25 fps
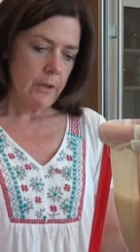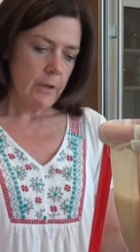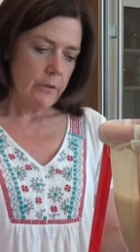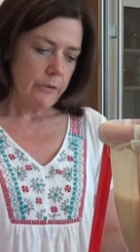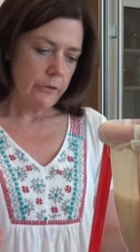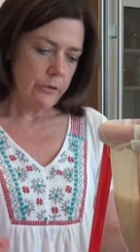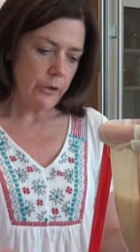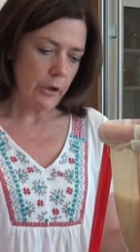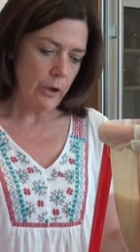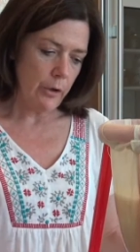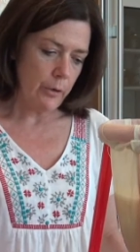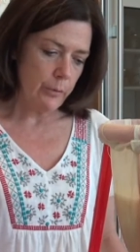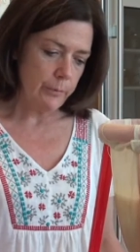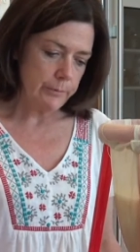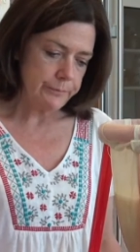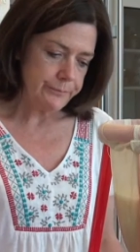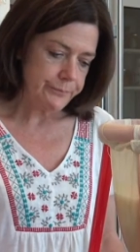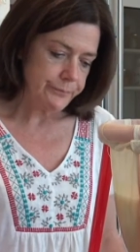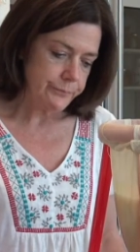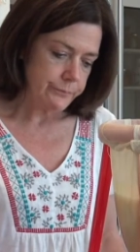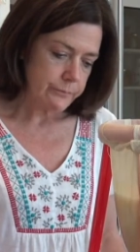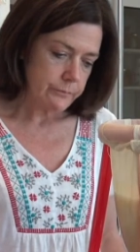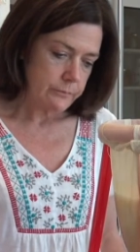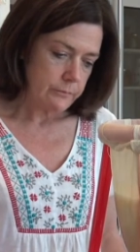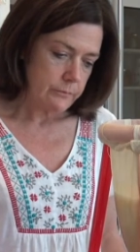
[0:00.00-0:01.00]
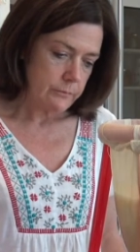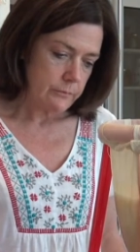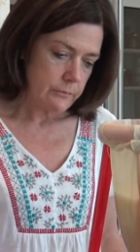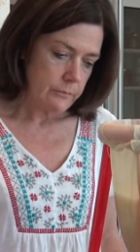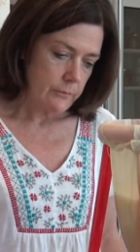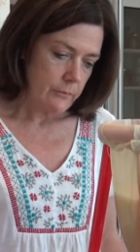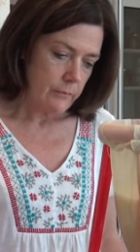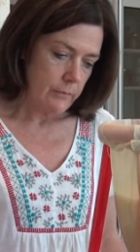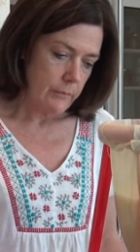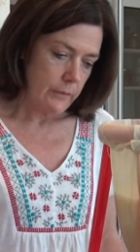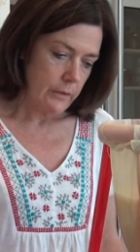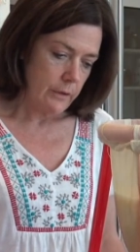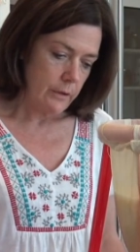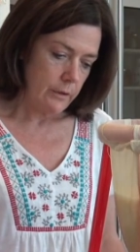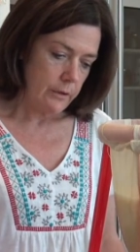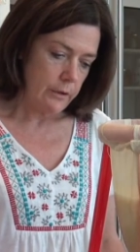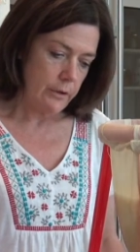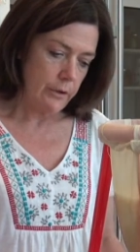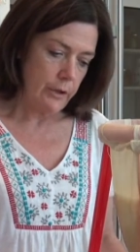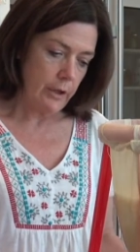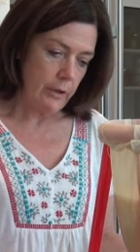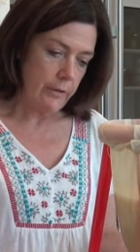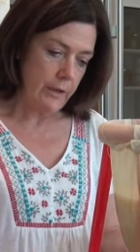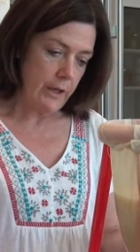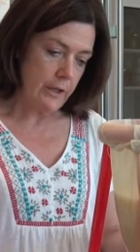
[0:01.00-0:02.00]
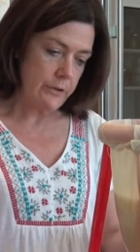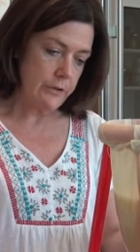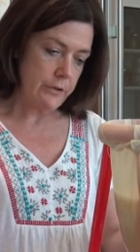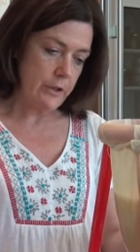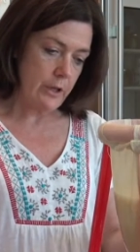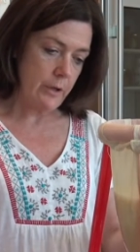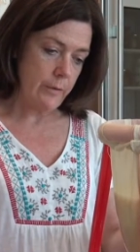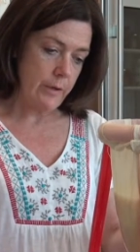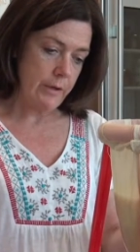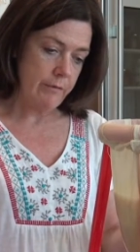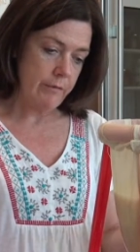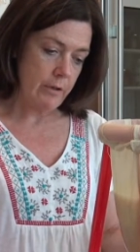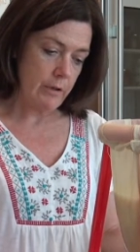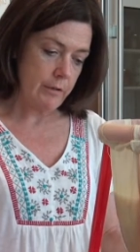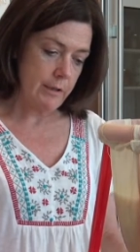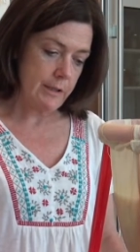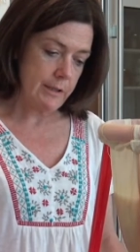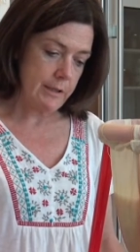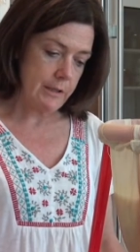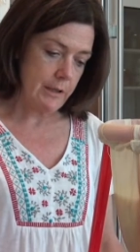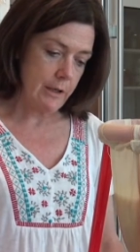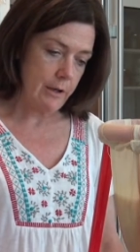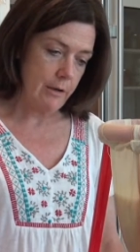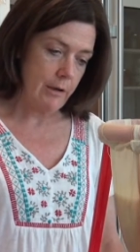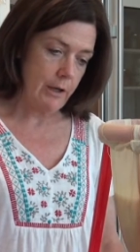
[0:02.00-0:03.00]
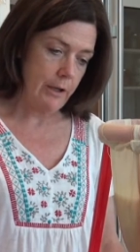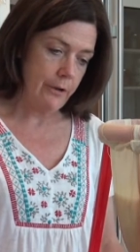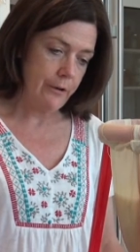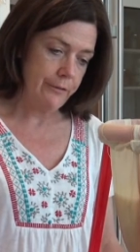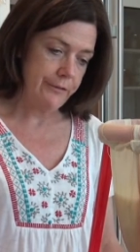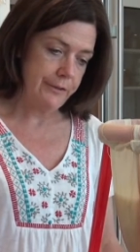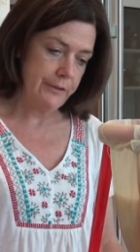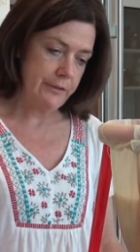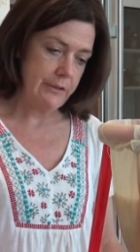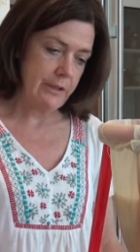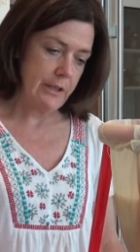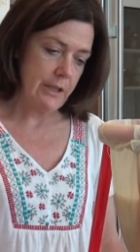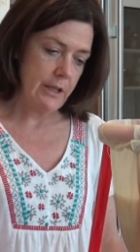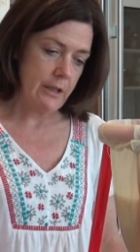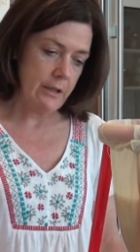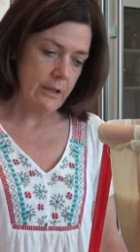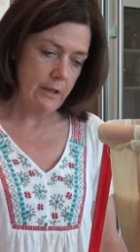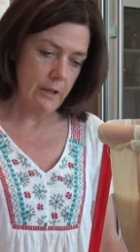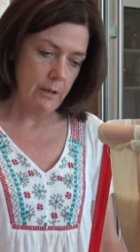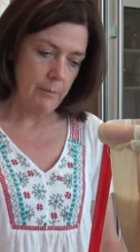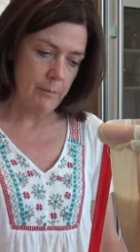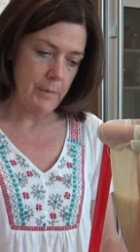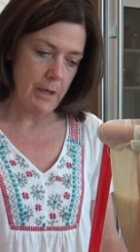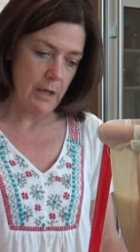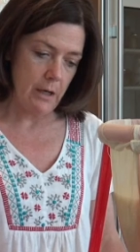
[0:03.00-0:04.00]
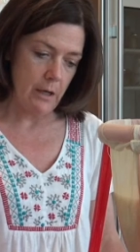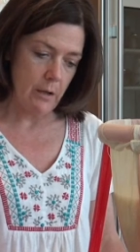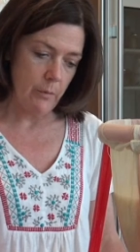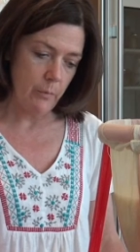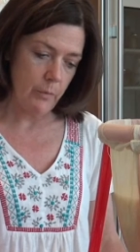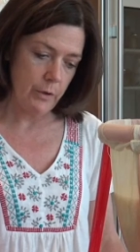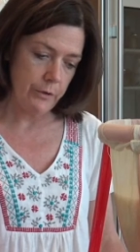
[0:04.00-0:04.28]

So, you know, that's going very slowly, obviously, and in a minute,